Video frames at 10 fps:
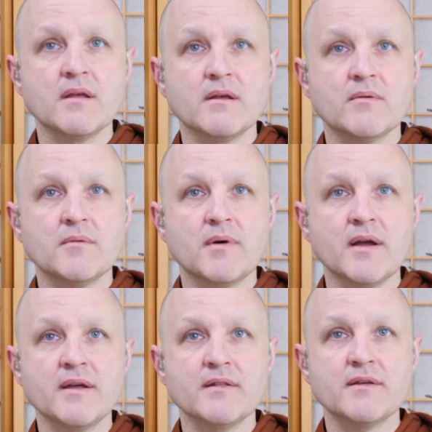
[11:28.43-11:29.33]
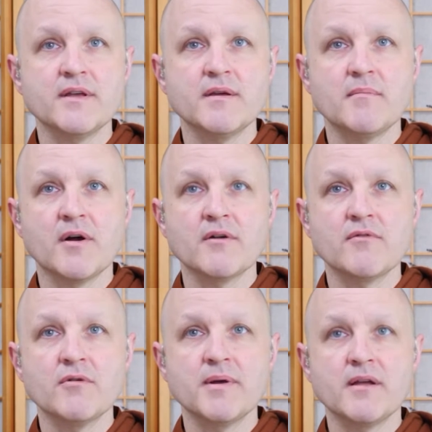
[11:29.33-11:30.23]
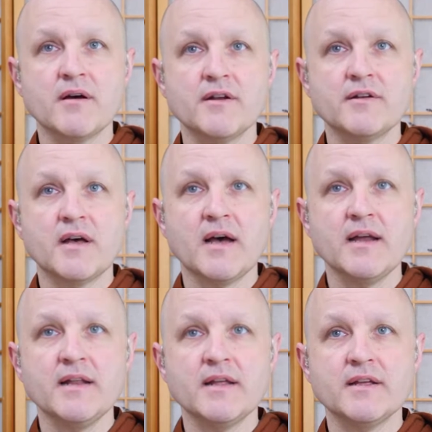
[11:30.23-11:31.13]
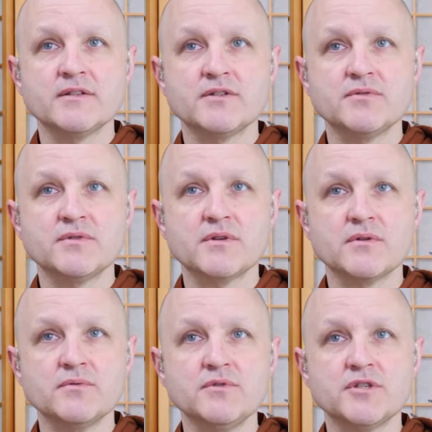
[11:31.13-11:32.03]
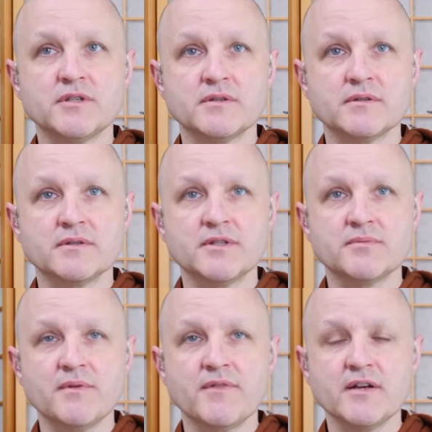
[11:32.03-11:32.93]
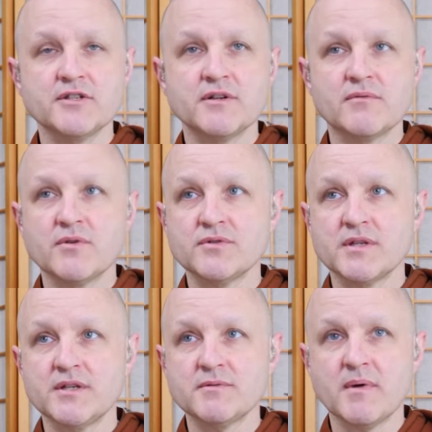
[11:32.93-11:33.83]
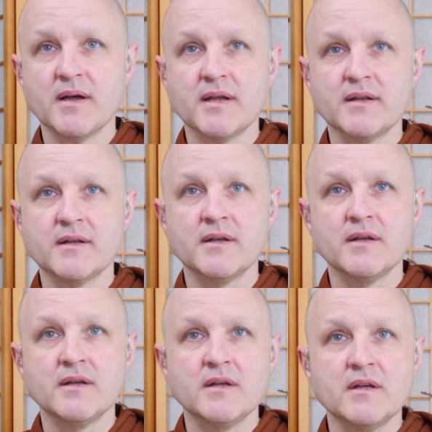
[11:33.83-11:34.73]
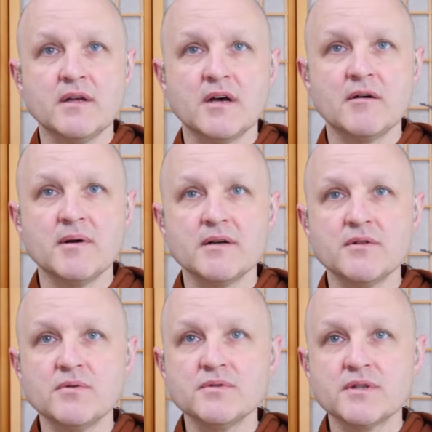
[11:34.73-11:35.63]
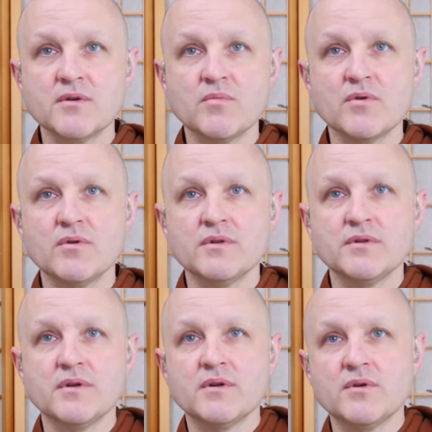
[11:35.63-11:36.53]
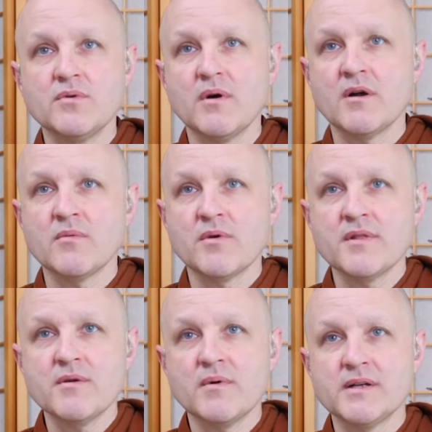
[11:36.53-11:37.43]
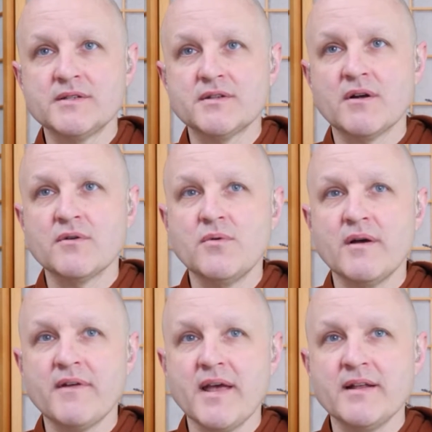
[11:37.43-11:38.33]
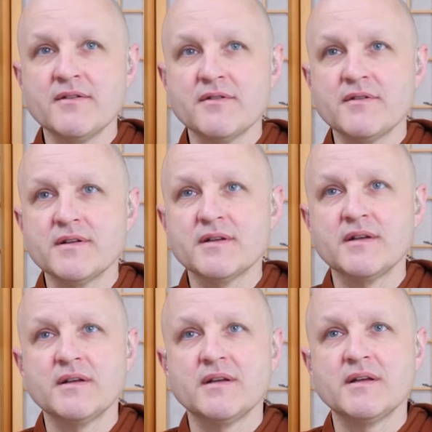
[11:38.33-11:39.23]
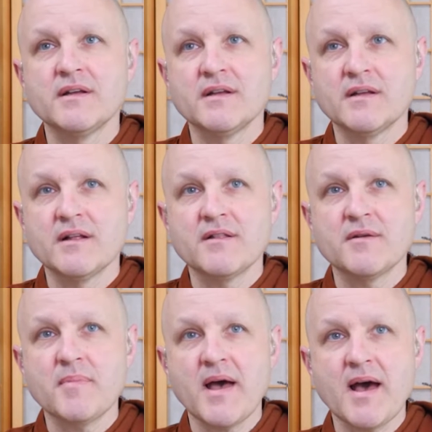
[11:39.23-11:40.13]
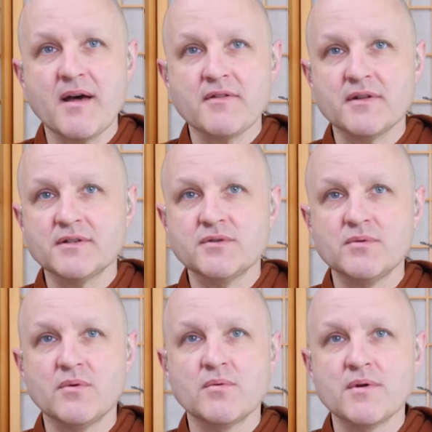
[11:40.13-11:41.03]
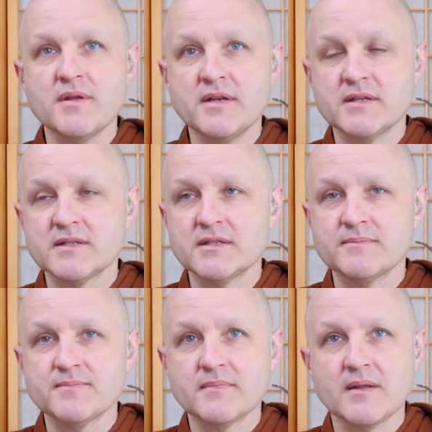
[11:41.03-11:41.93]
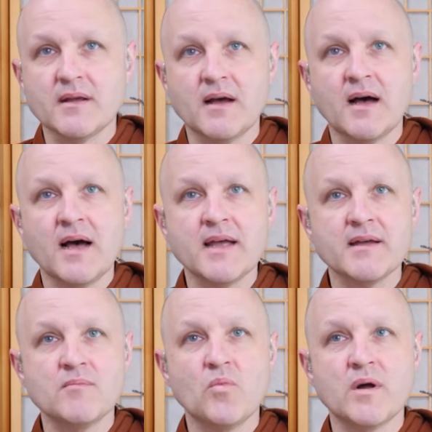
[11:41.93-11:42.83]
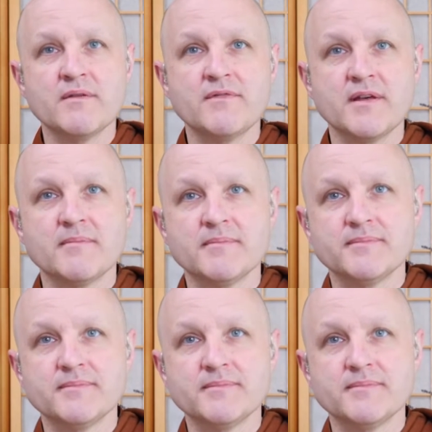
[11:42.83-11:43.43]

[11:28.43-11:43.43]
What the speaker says: When Bāhiya the bark robe had gone into hiding, into seclusion, this reflection arose in his mind. Among those in the world who are worthy ones, or who have entered the path to worthiness, I am one of them.